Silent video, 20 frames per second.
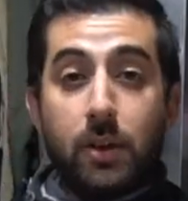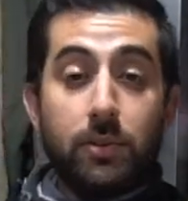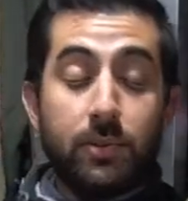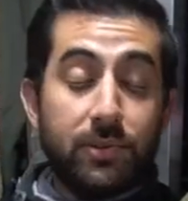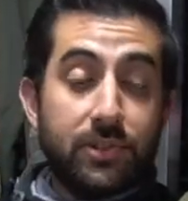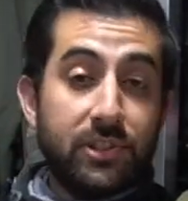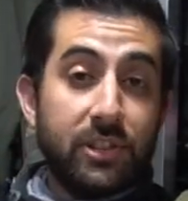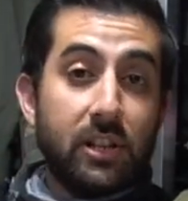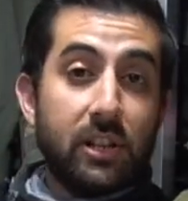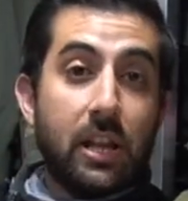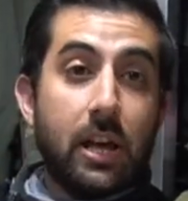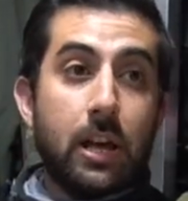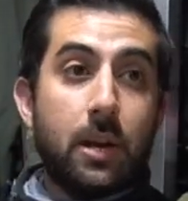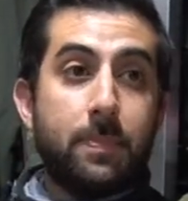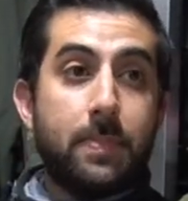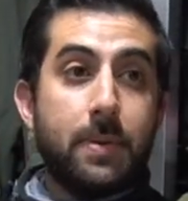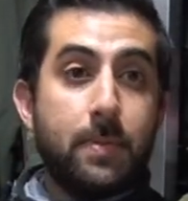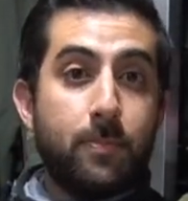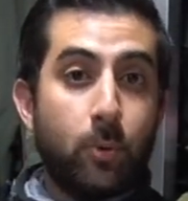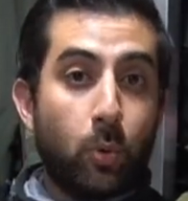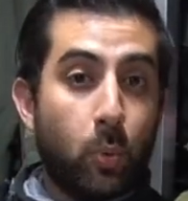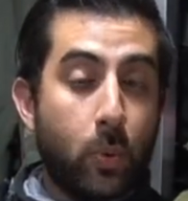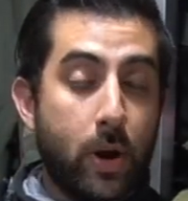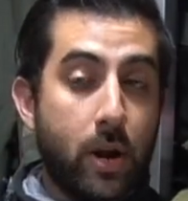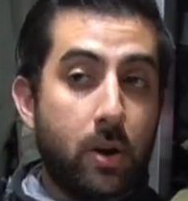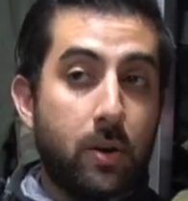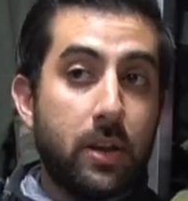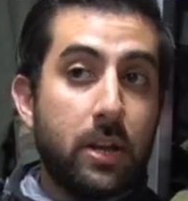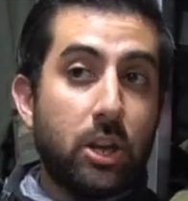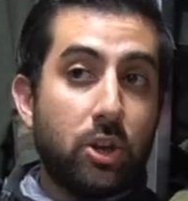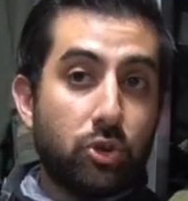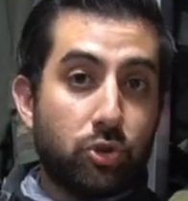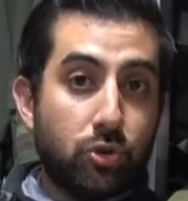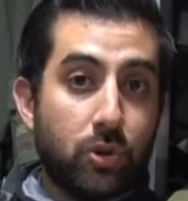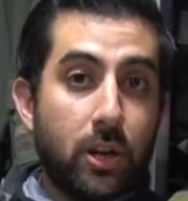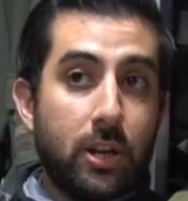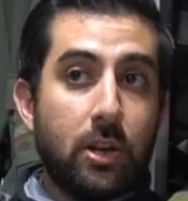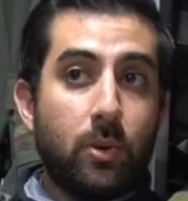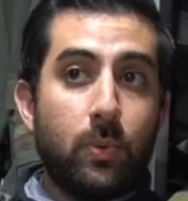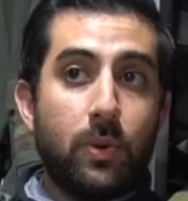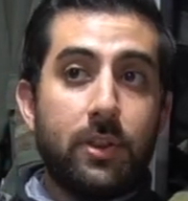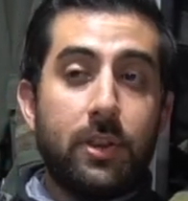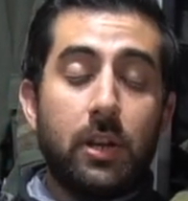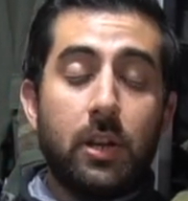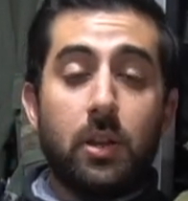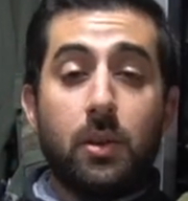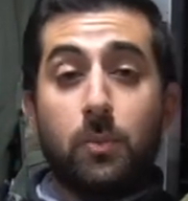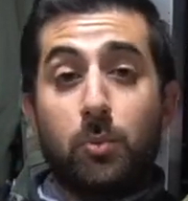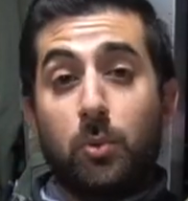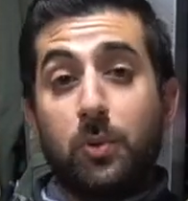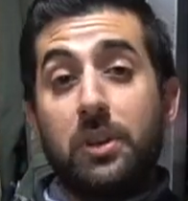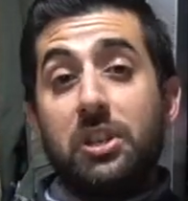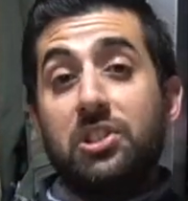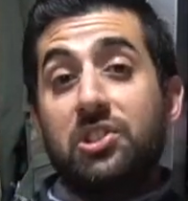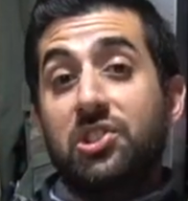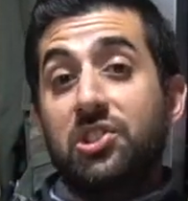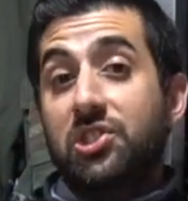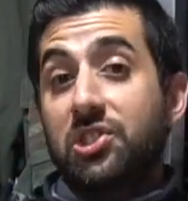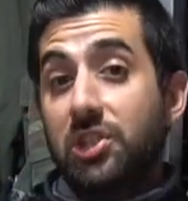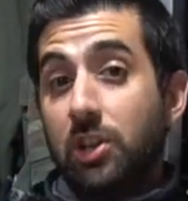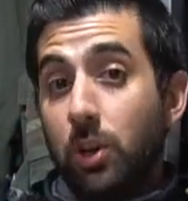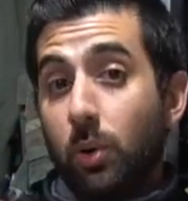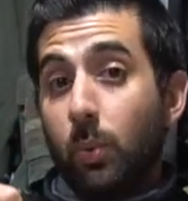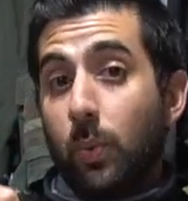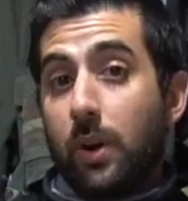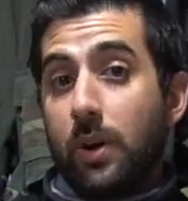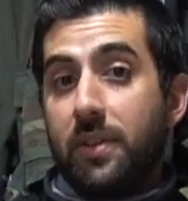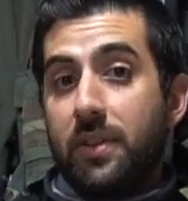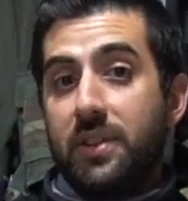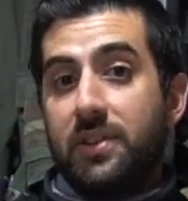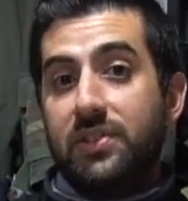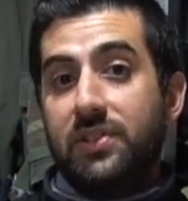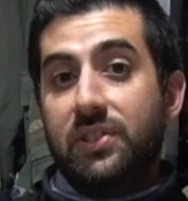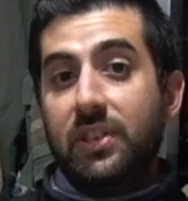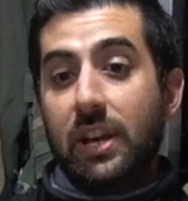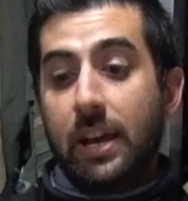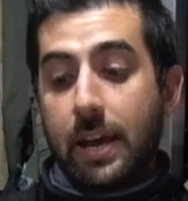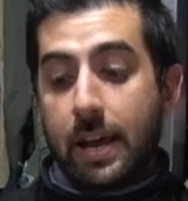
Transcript: You see a lot of people wearing and training with it, and the Marines still wear this